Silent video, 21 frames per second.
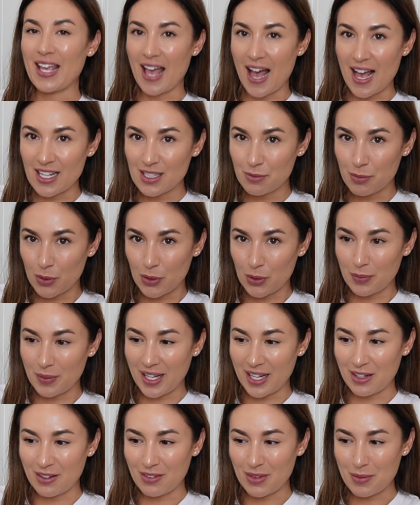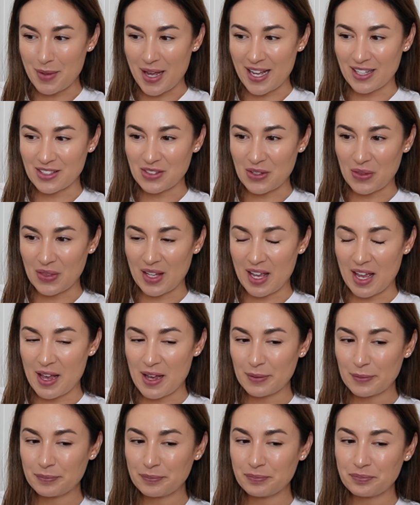has bought me any of the bags on
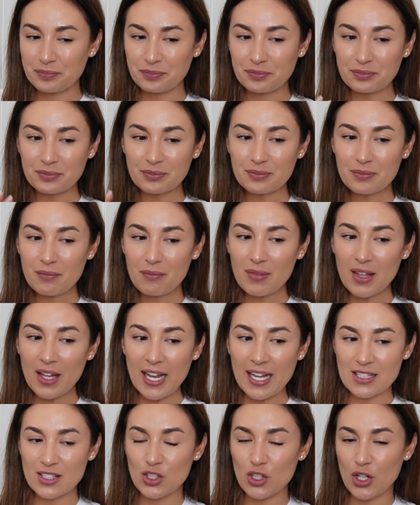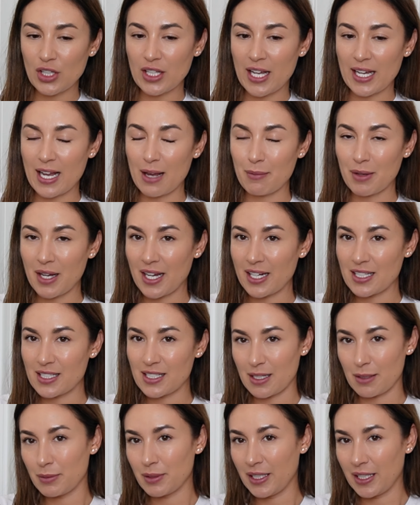there, it's not like I'm kind of
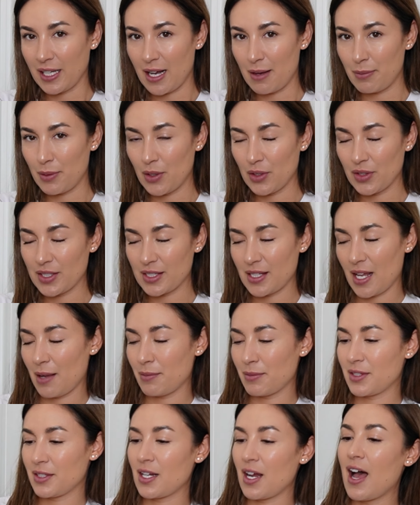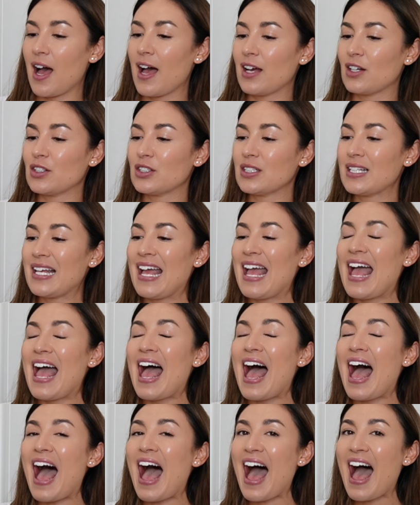doubling up on the same style.
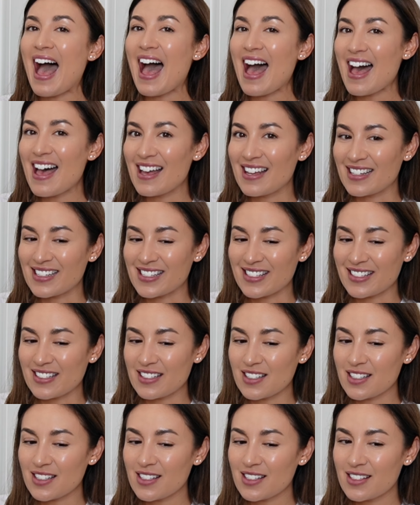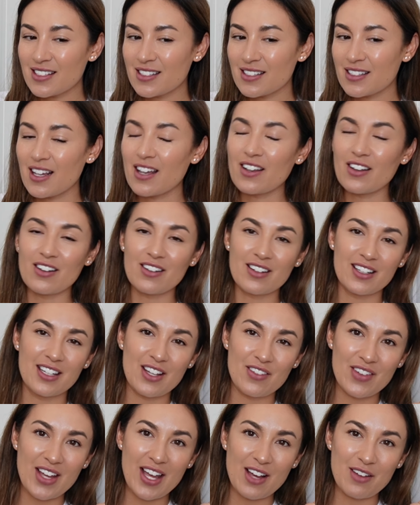And a girl can
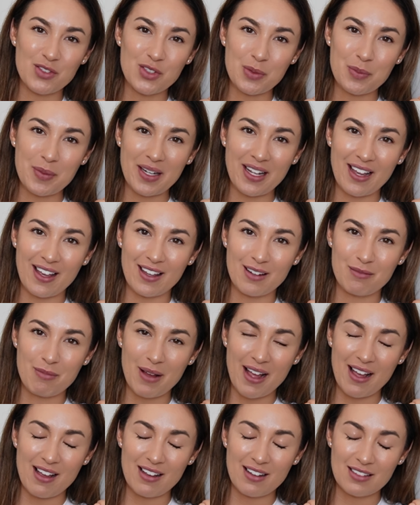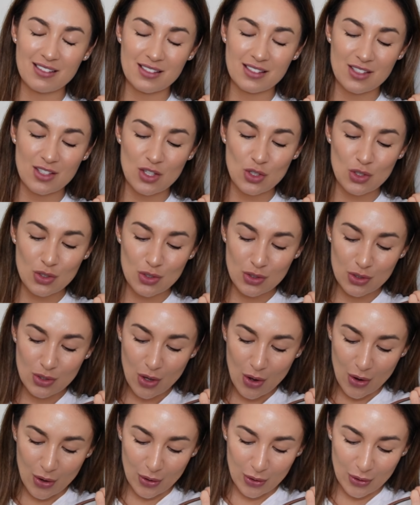never have too many handbags.
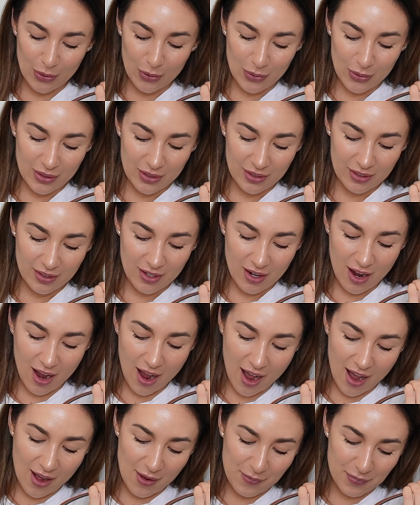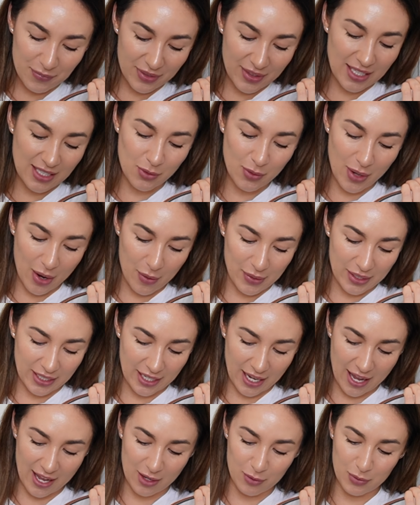So that's why I went
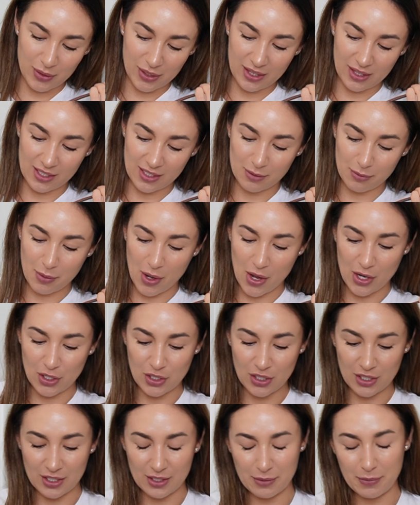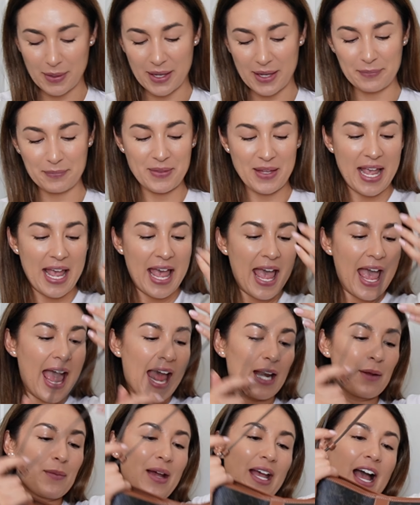ahead with this purchase. But
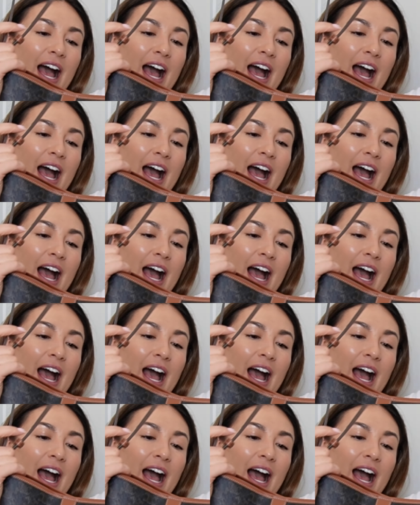anyway,